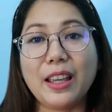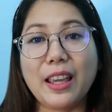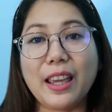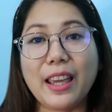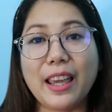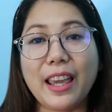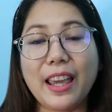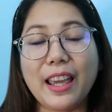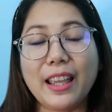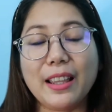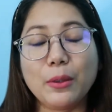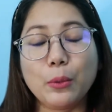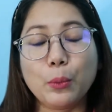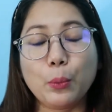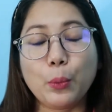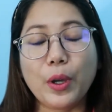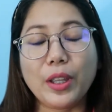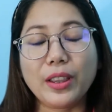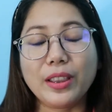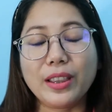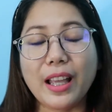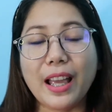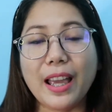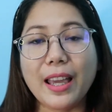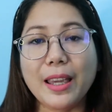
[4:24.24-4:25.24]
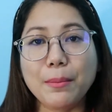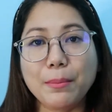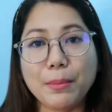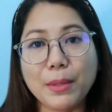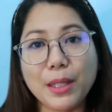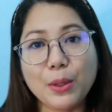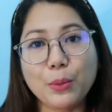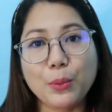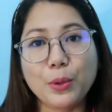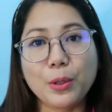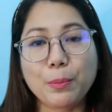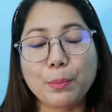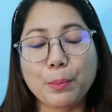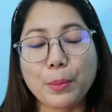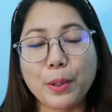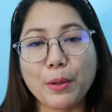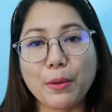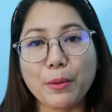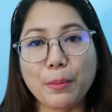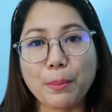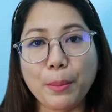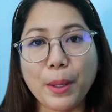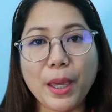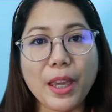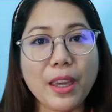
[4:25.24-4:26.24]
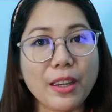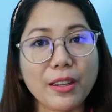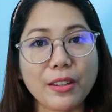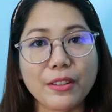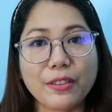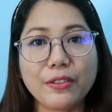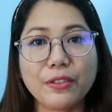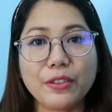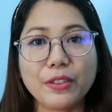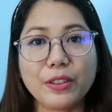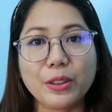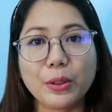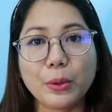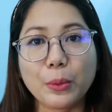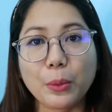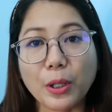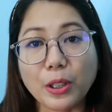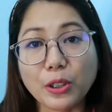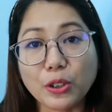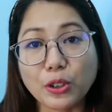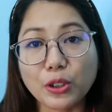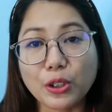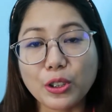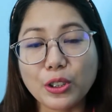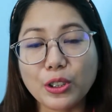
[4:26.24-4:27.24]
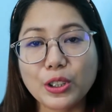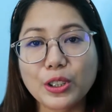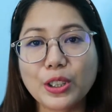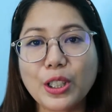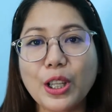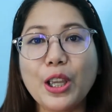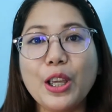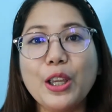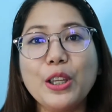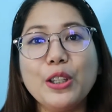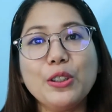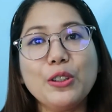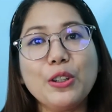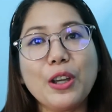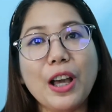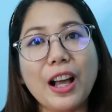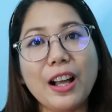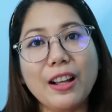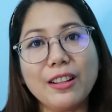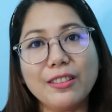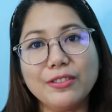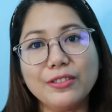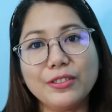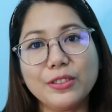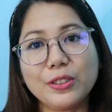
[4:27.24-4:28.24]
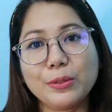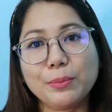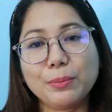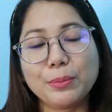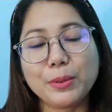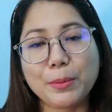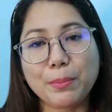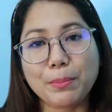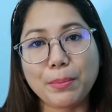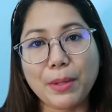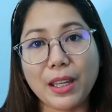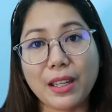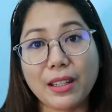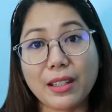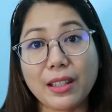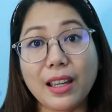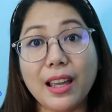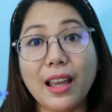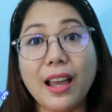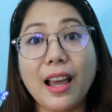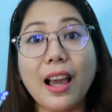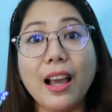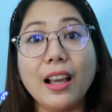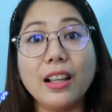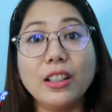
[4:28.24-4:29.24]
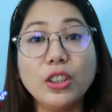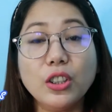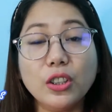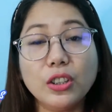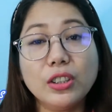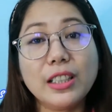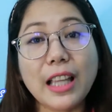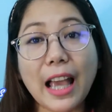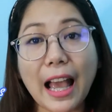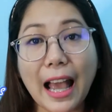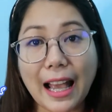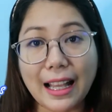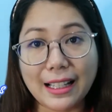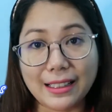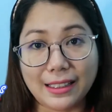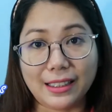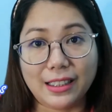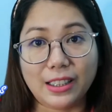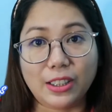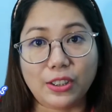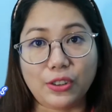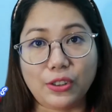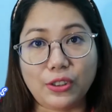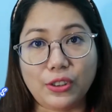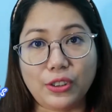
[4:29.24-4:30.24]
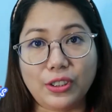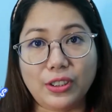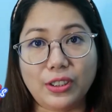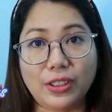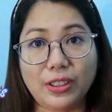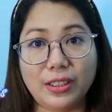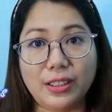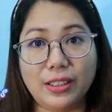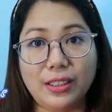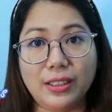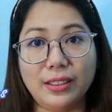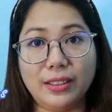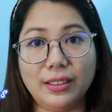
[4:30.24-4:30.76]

And what I mean with prepare for the questions, you have to prepare good answers.